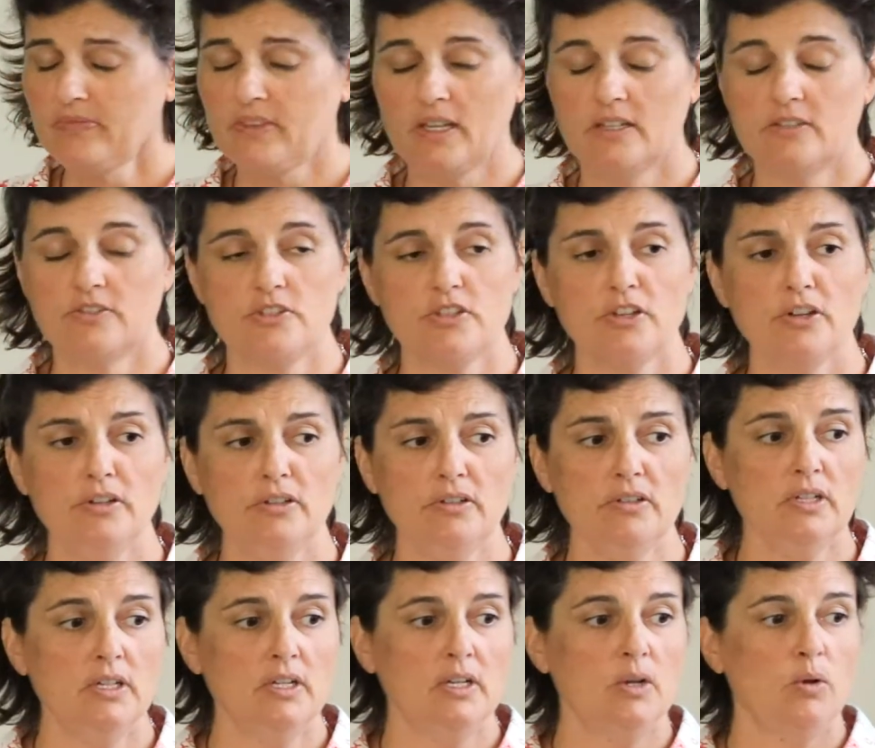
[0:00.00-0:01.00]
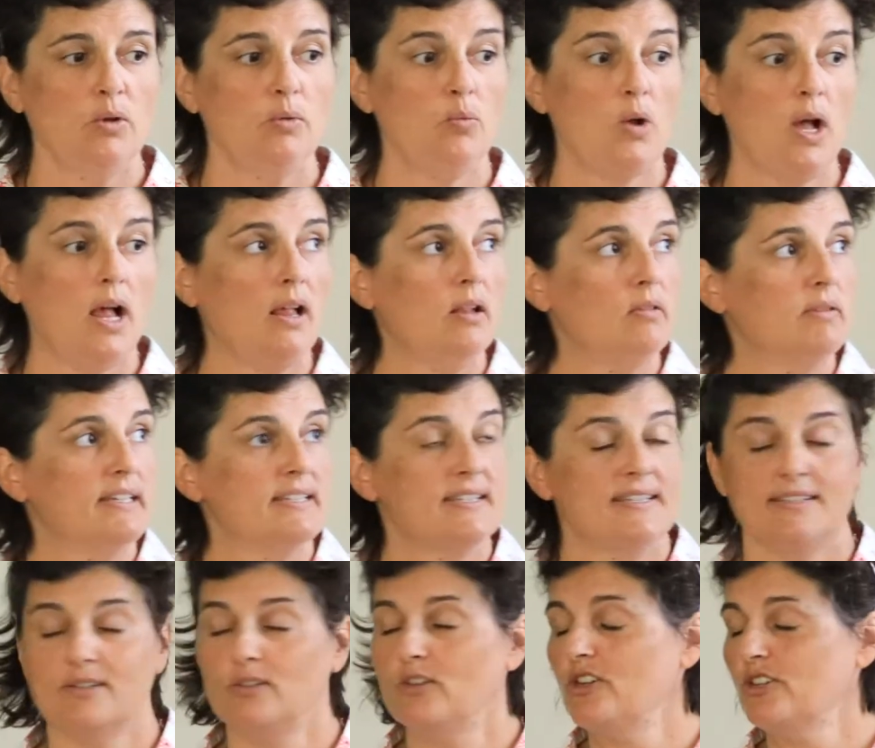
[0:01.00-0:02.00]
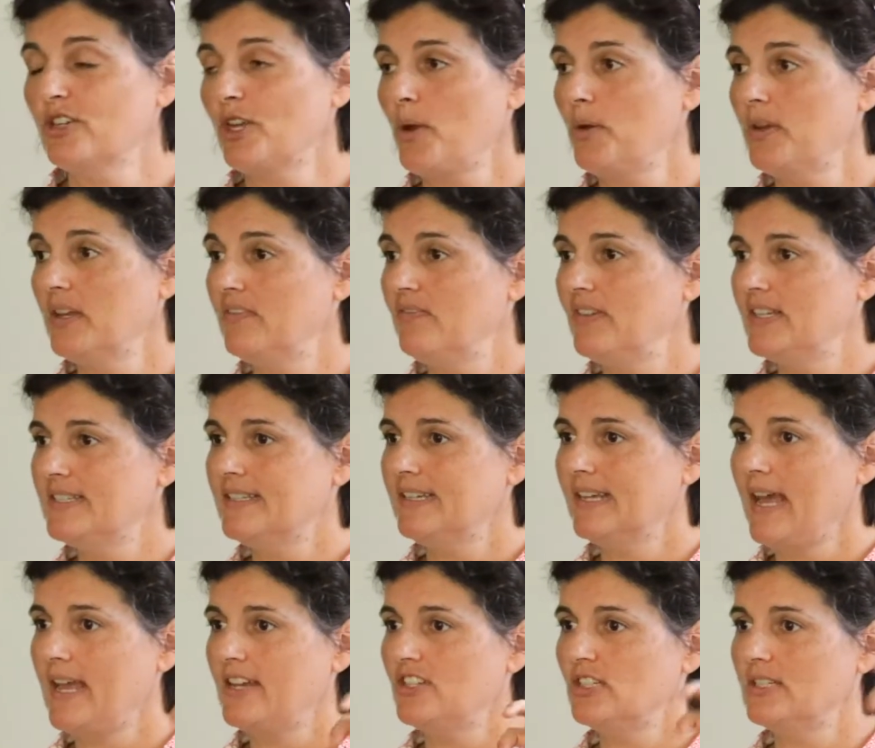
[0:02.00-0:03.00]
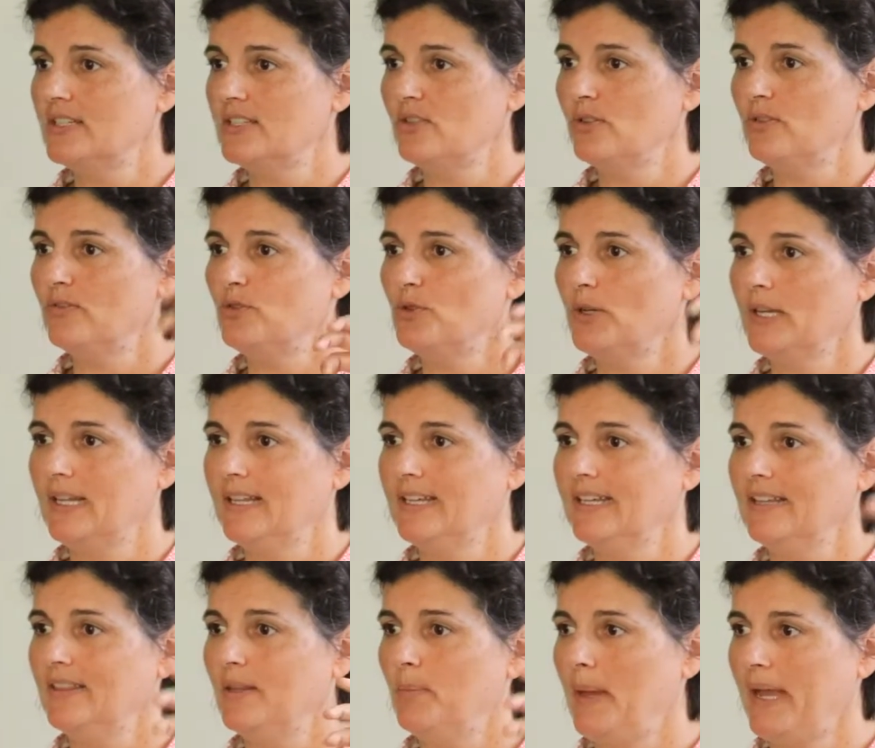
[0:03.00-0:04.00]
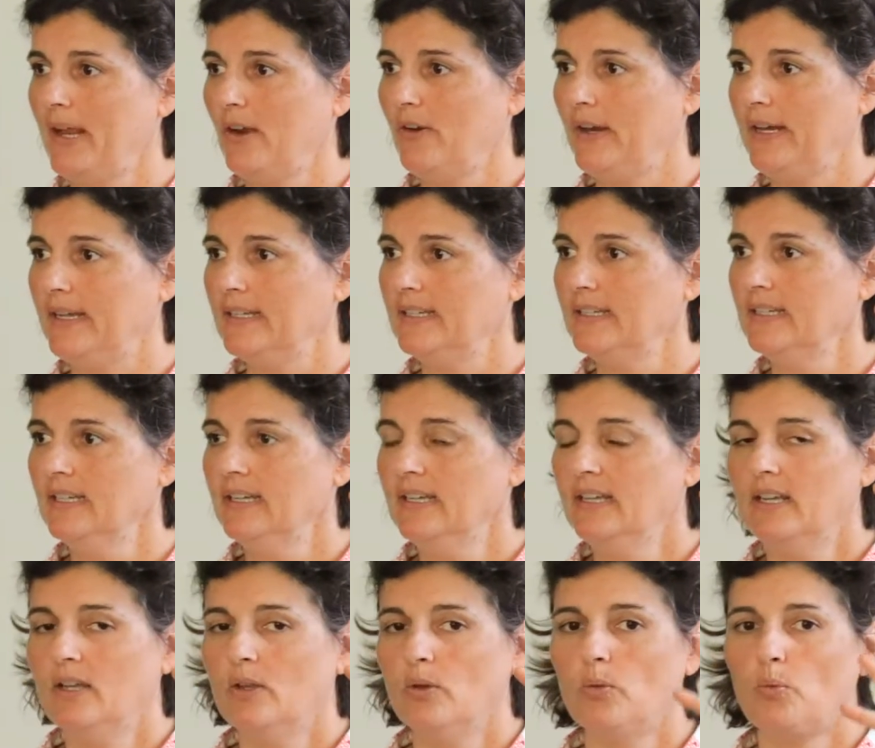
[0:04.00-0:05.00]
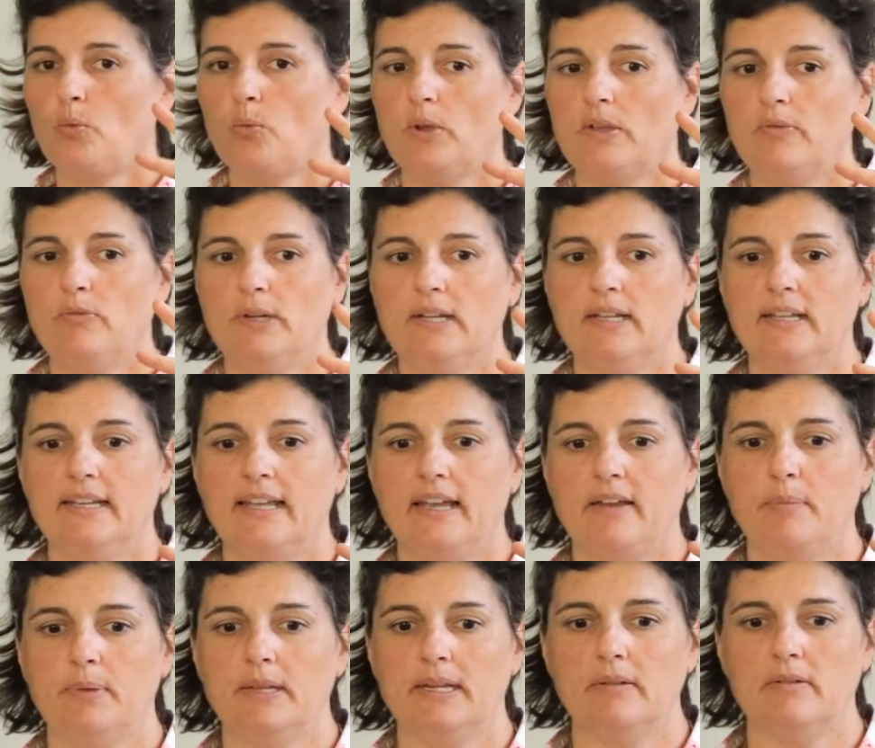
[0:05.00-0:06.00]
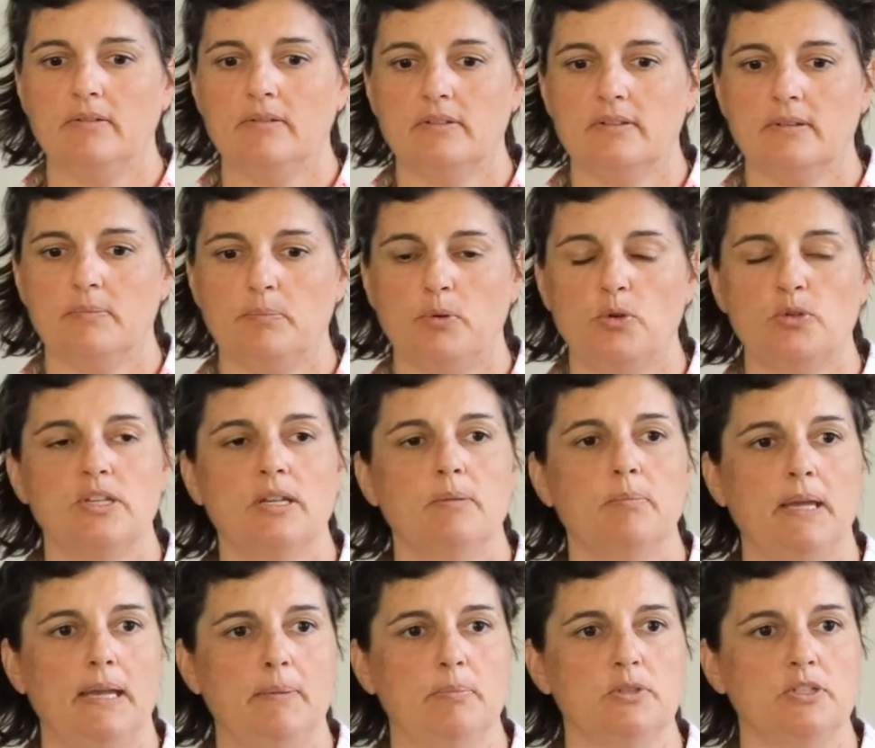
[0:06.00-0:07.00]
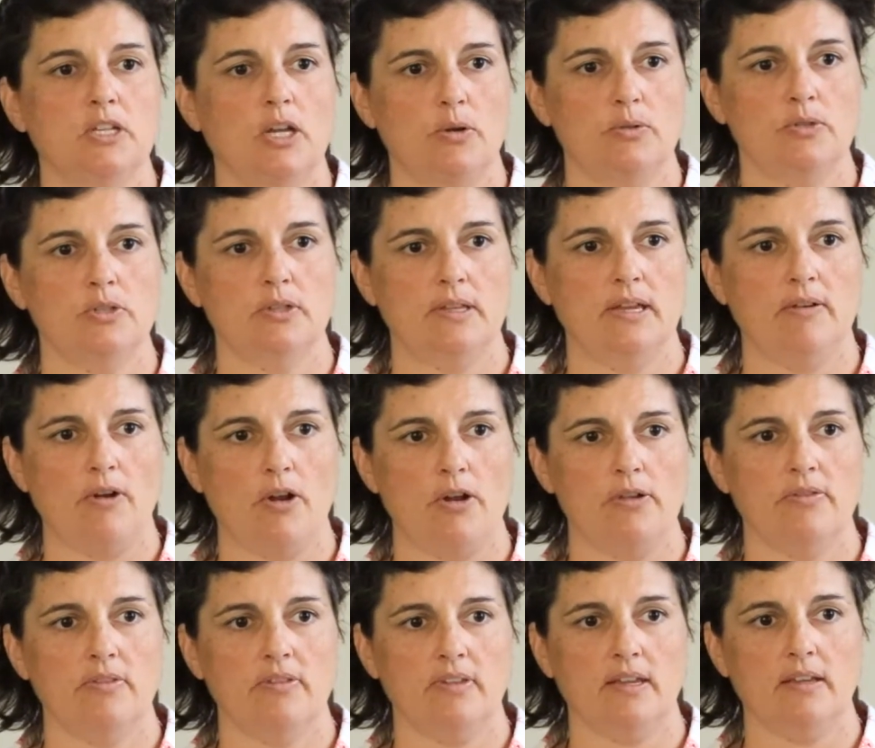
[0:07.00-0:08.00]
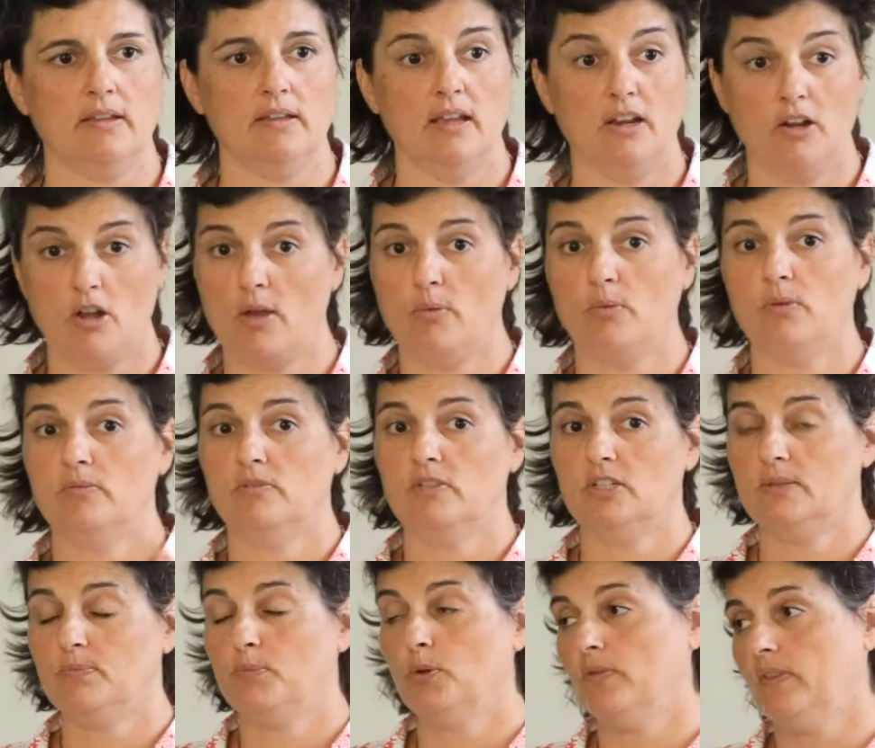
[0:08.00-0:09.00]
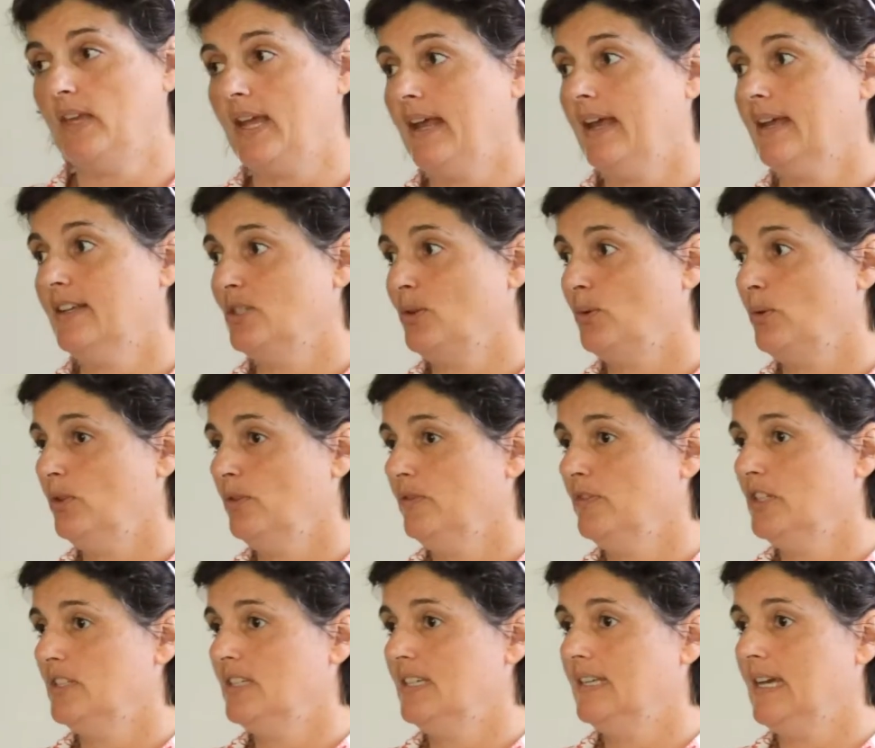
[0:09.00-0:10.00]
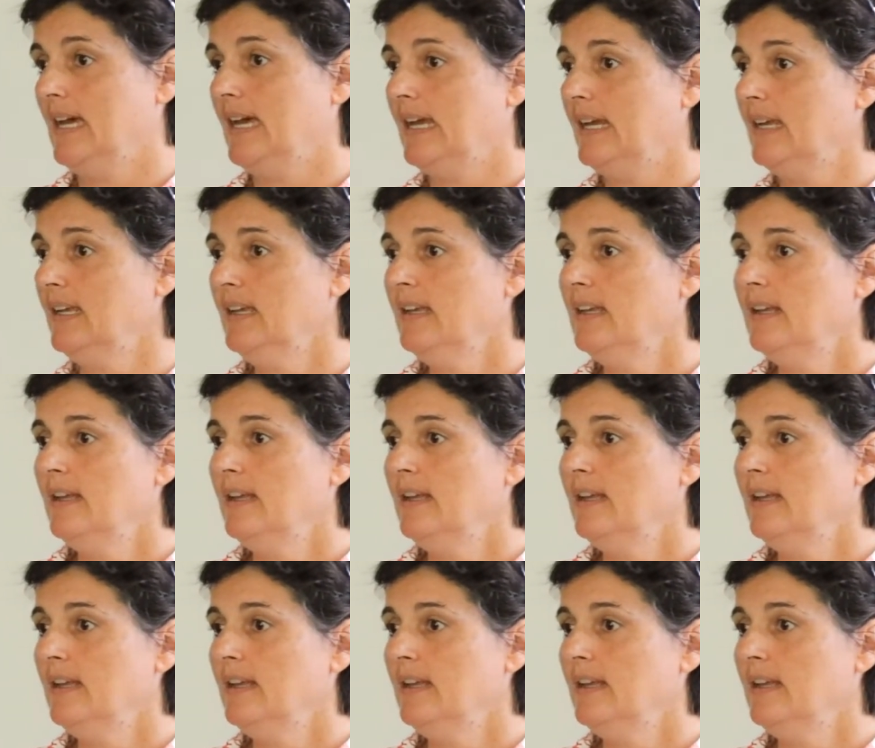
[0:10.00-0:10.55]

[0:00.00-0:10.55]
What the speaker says: And so while there's still ongoing investigations sort of trickling in the background, we really have been pushing people to go and do their own thing. And I would just put that out to all of you today.